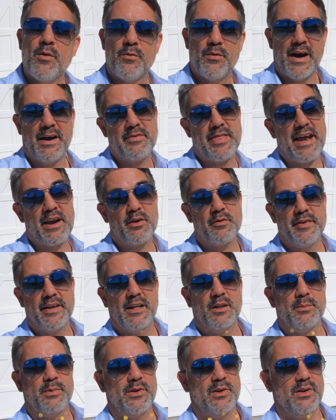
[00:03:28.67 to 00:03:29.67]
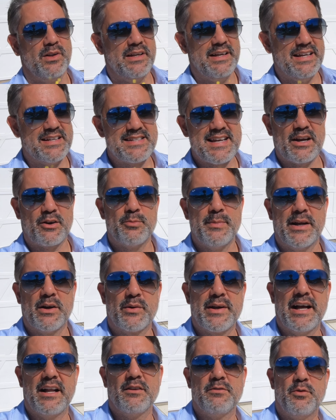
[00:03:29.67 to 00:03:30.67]
uh, that are available in
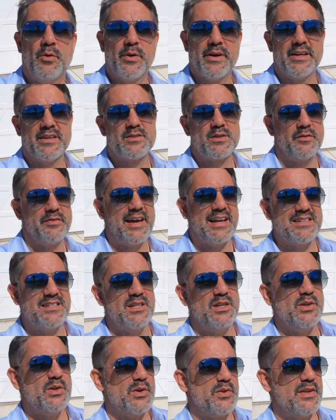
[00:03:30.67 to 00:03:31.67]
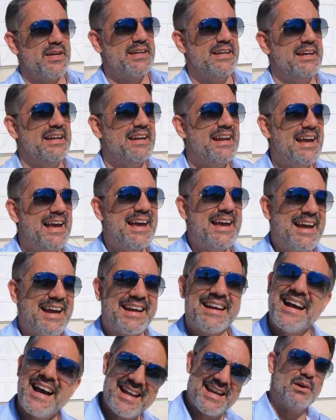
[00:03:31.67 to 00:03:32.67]
Sacramento, California. So if that's you and you're thinking,
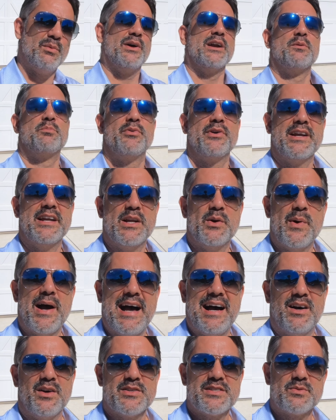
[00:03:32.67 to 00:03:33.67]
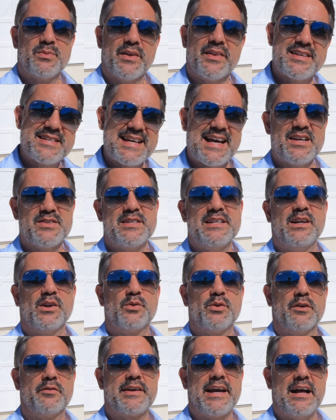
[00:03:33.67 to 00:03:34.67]
God, I want a brand new house, well, this house in
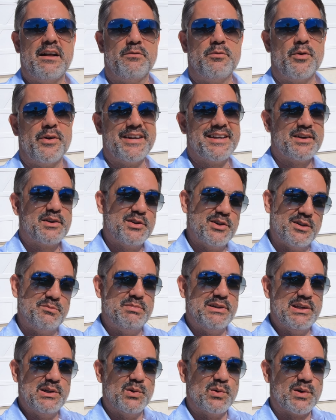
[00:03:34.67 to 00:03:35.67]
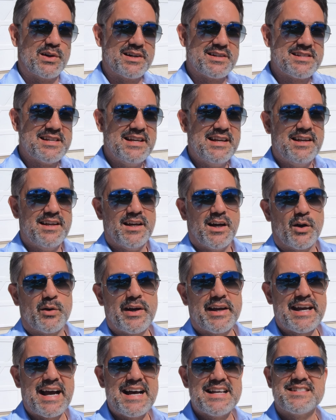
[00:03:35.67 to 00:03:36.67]
Elk Grove, California could be yours.
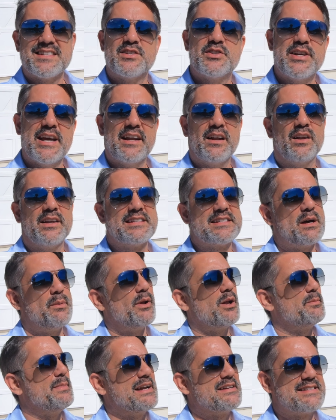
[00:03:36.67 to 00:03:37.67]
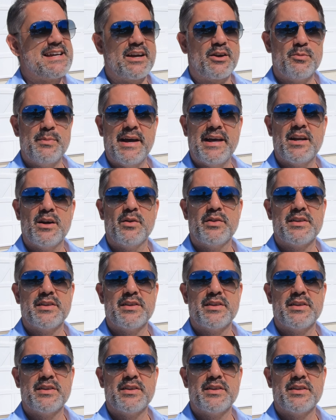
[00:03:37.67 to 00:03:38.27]
Okay, guys, this channel is all about Sacramento,